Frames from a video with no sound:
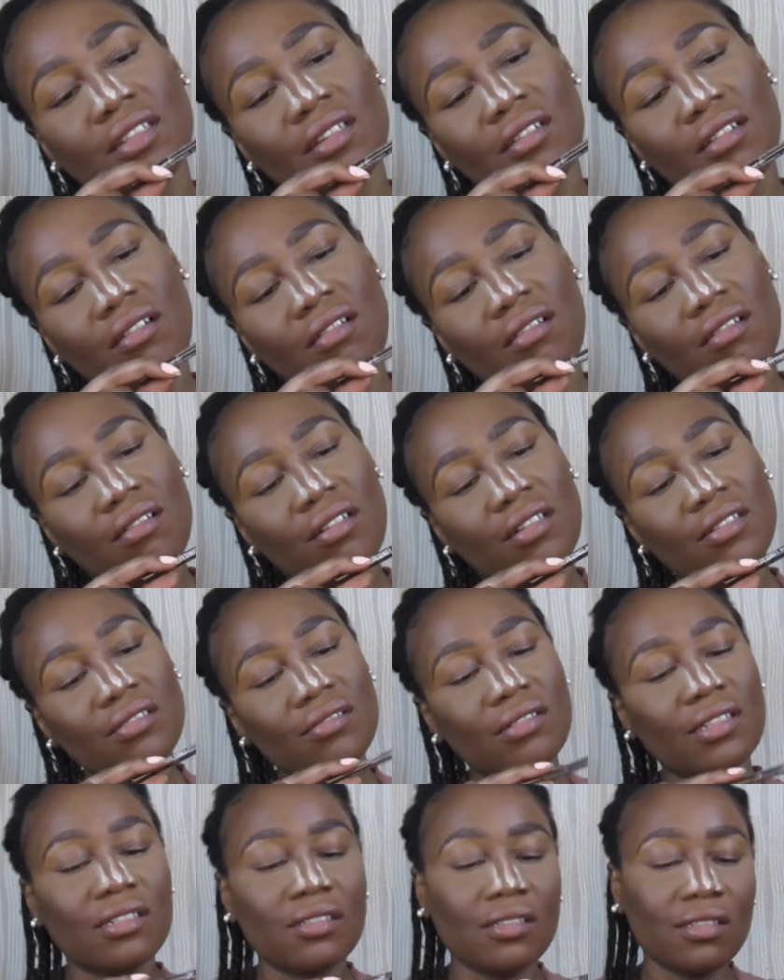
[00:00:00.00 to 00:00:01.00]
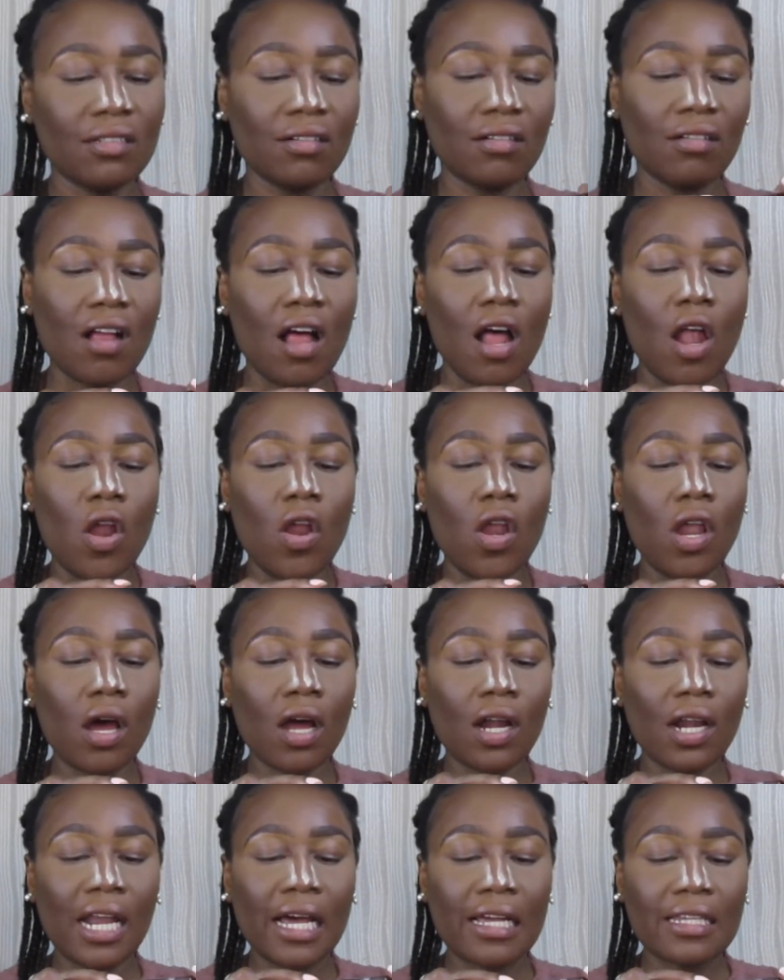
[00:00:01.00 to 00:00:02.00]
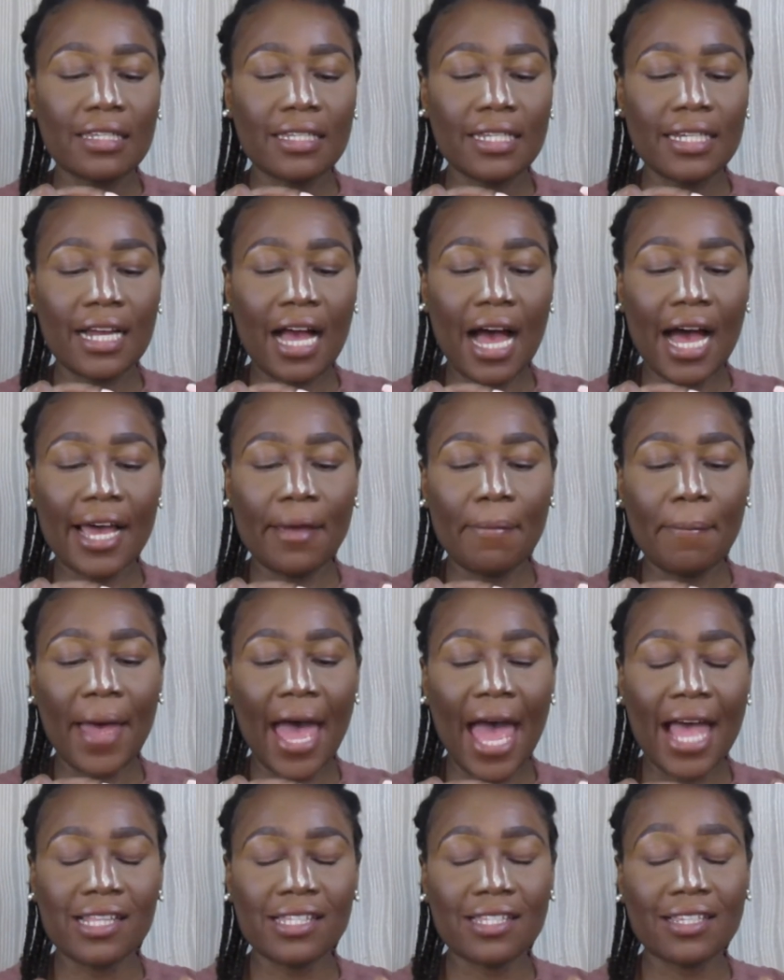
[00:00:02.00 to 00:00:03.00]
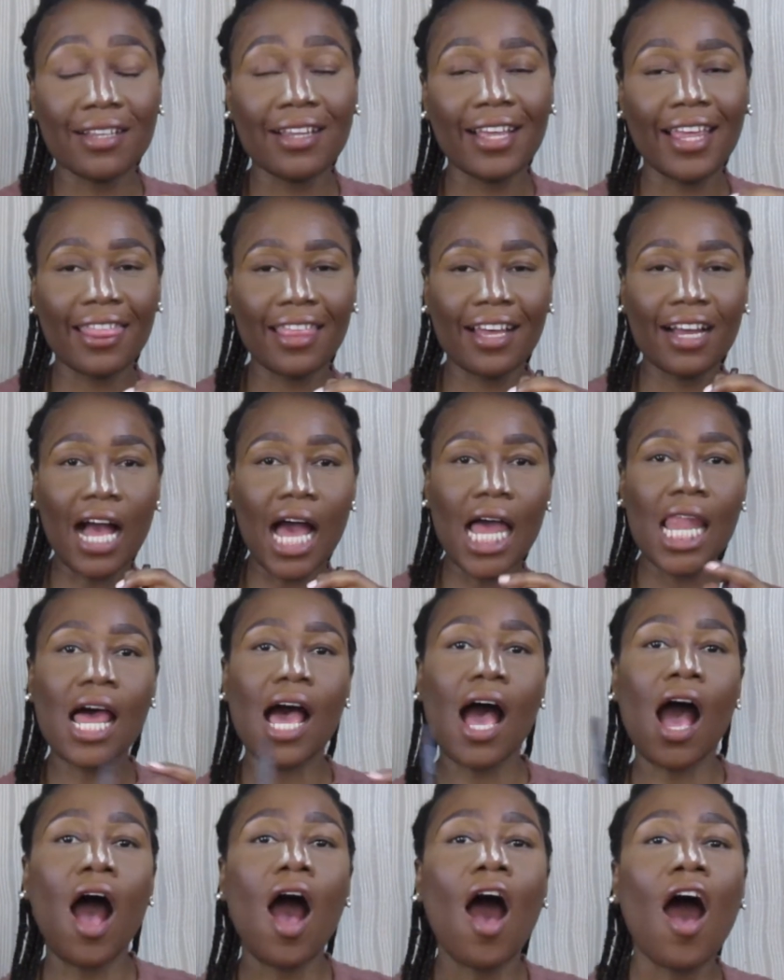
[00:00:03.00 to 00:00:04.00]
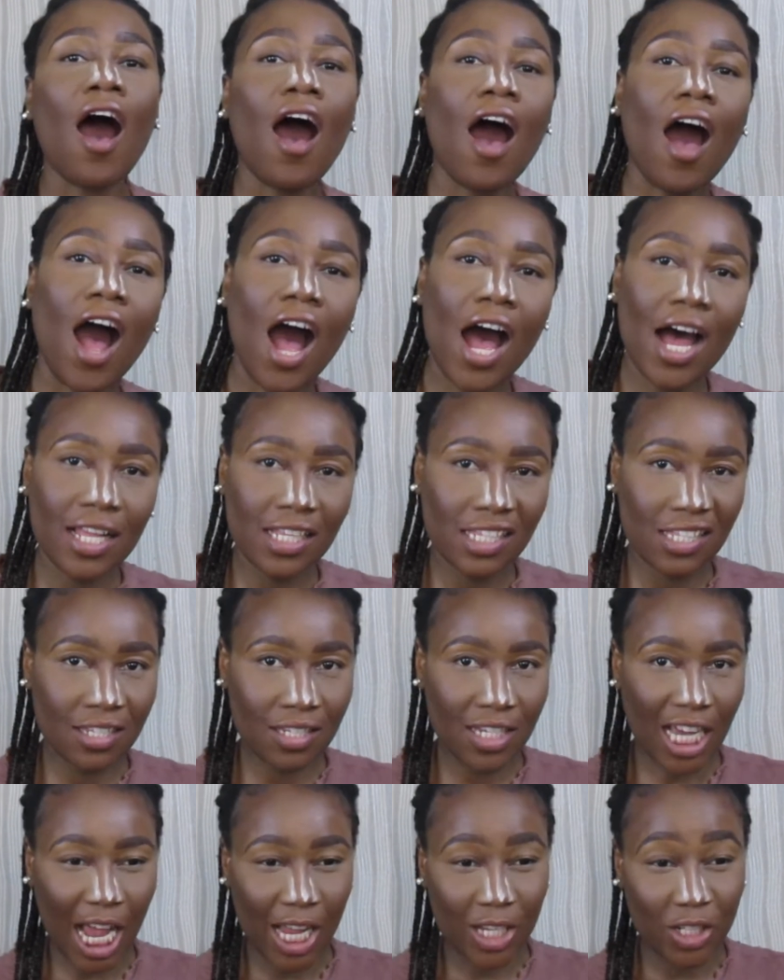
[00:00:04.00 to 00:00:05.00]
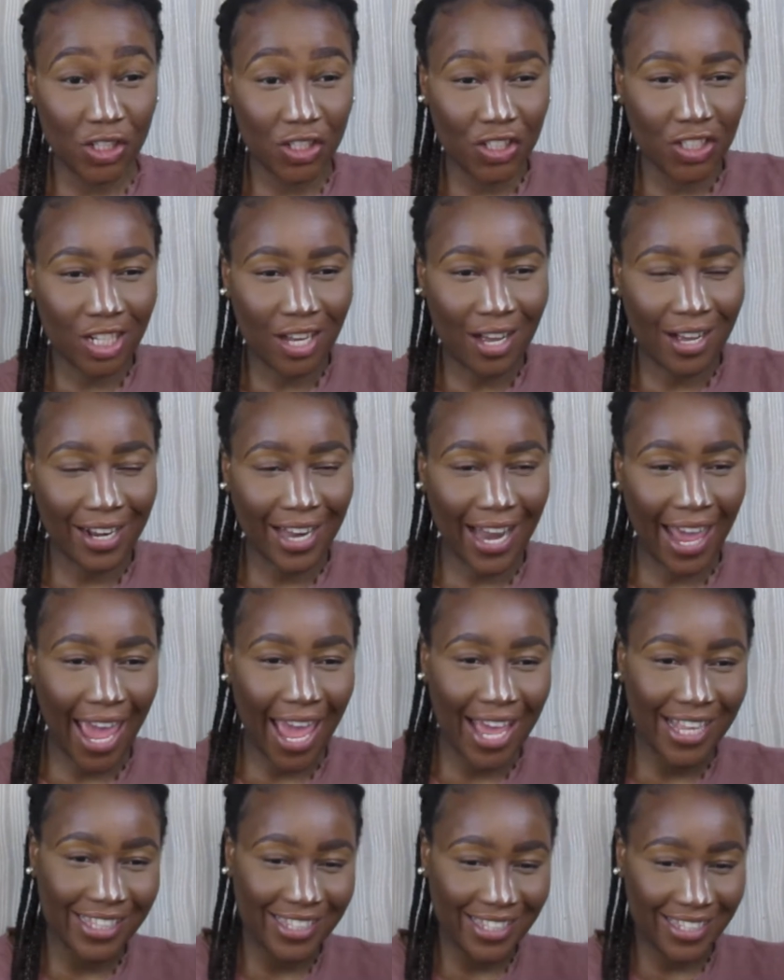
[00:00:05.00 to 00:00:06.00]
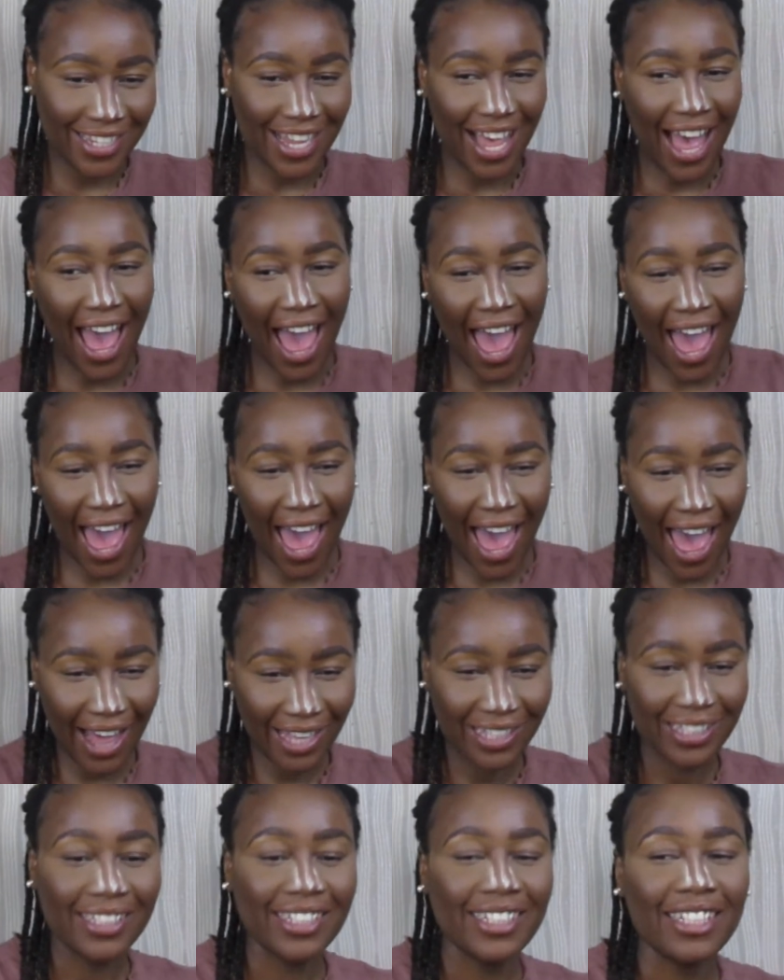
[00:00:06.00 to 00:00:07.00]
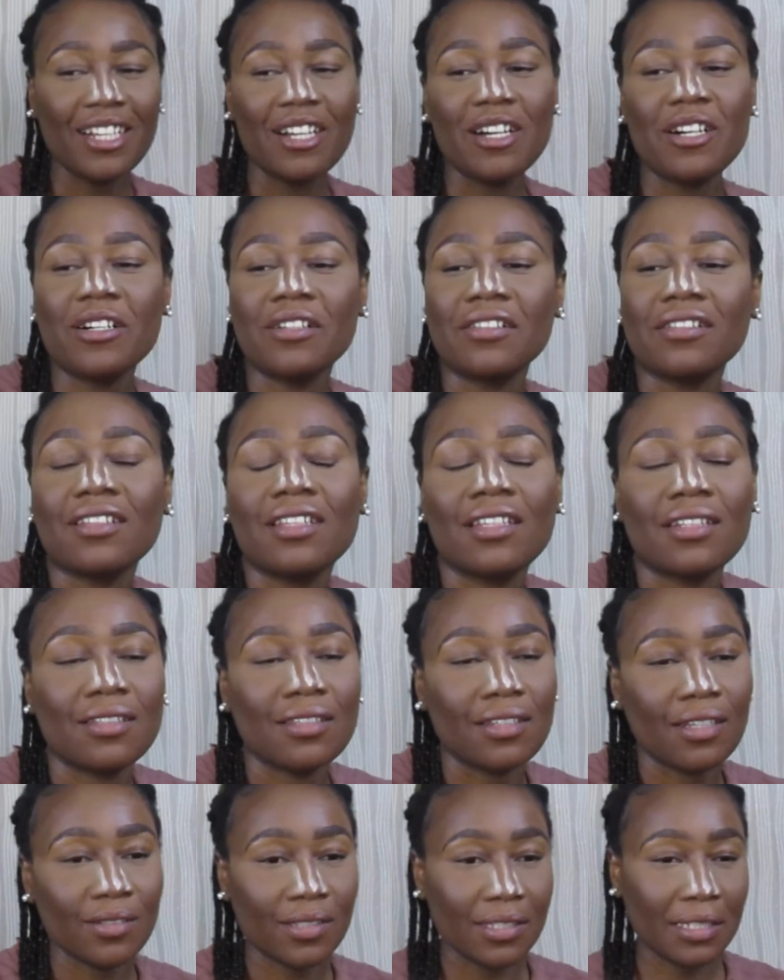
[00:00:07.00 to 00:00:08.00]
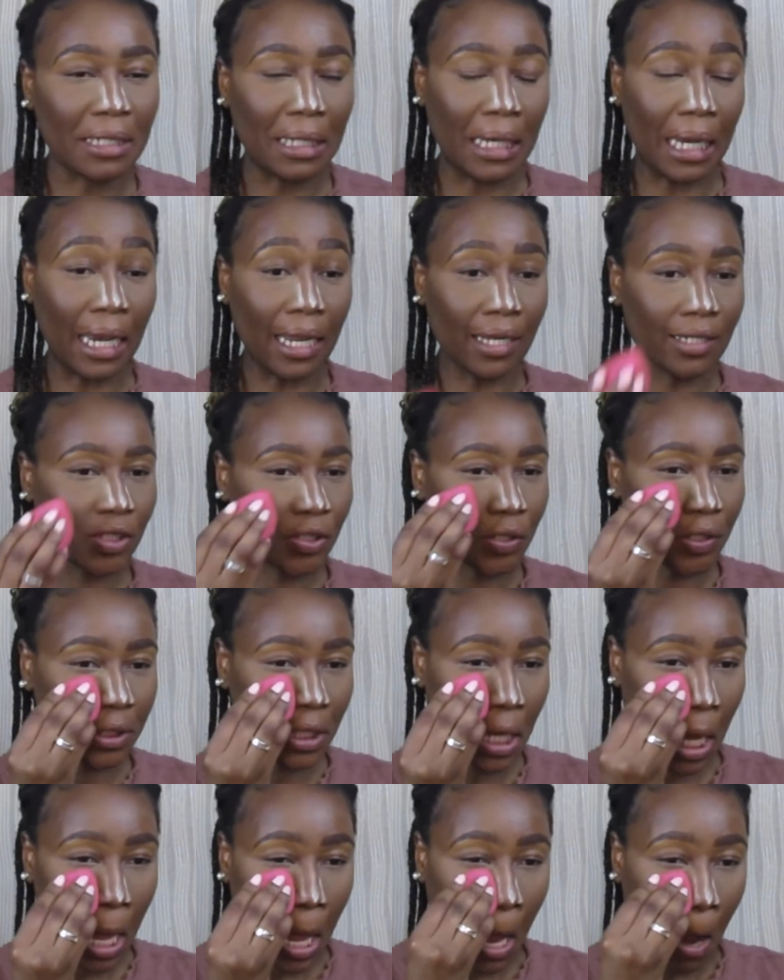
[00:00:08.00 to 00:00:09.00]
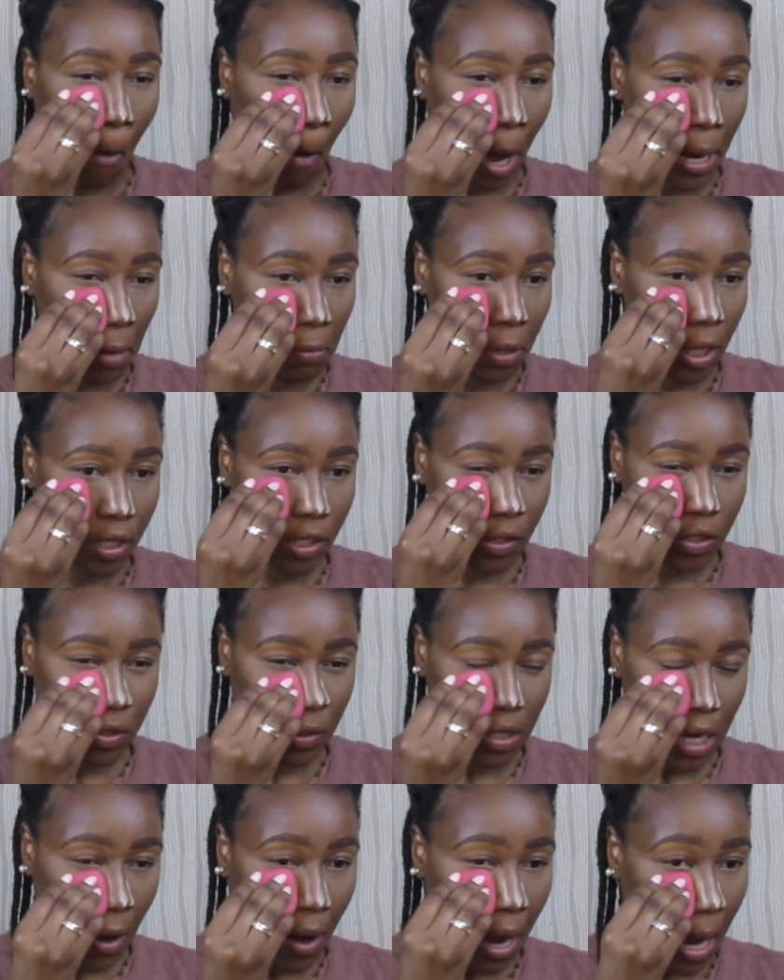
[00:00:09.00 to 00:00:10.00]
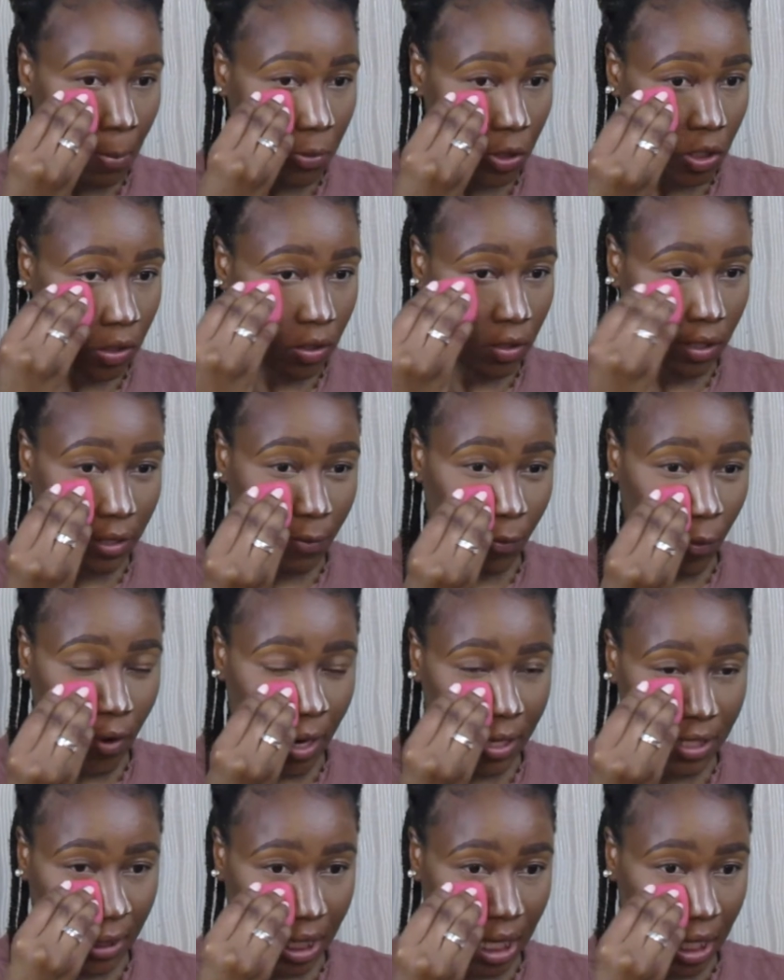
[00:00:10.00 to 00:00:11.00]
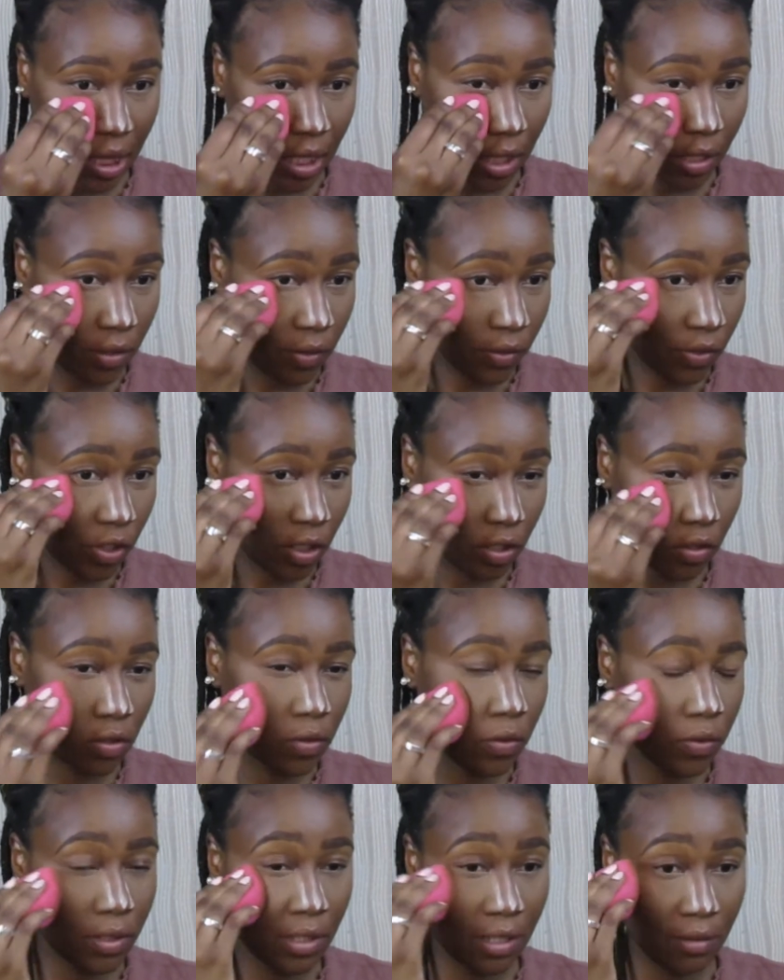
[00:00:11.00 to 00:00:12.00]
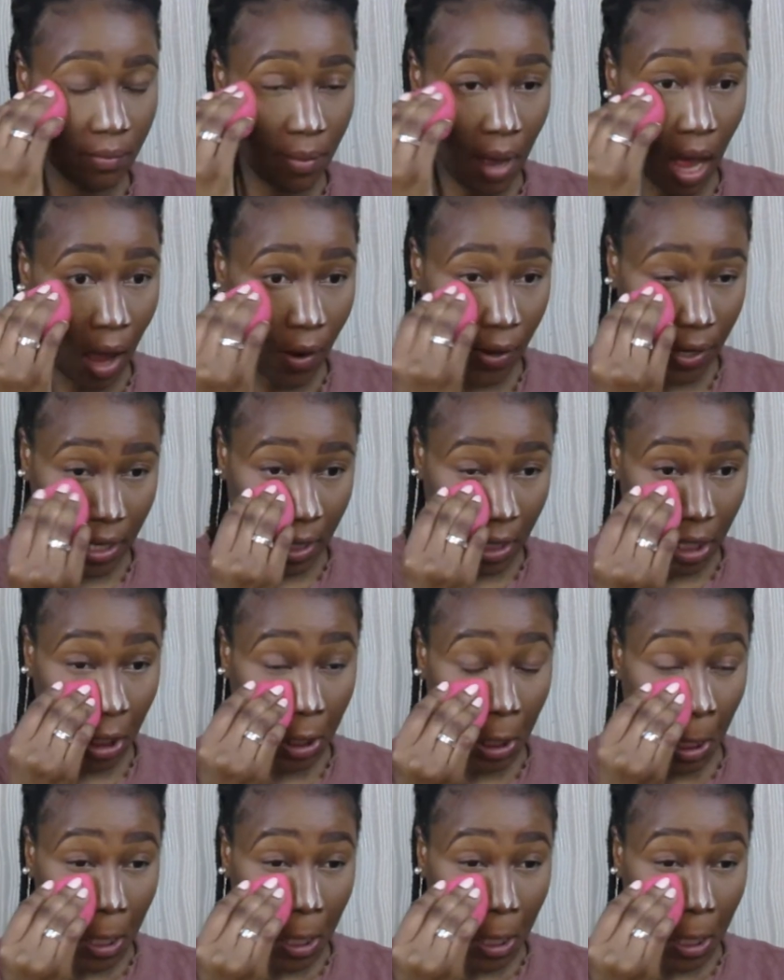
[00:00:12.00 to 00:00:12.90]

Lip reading: it called? Long Lasting Eye Pencil in the color Hot Chocolate. Oh, that sounds delicious. What I'm going to do now, I'm just going to press in the translucent powder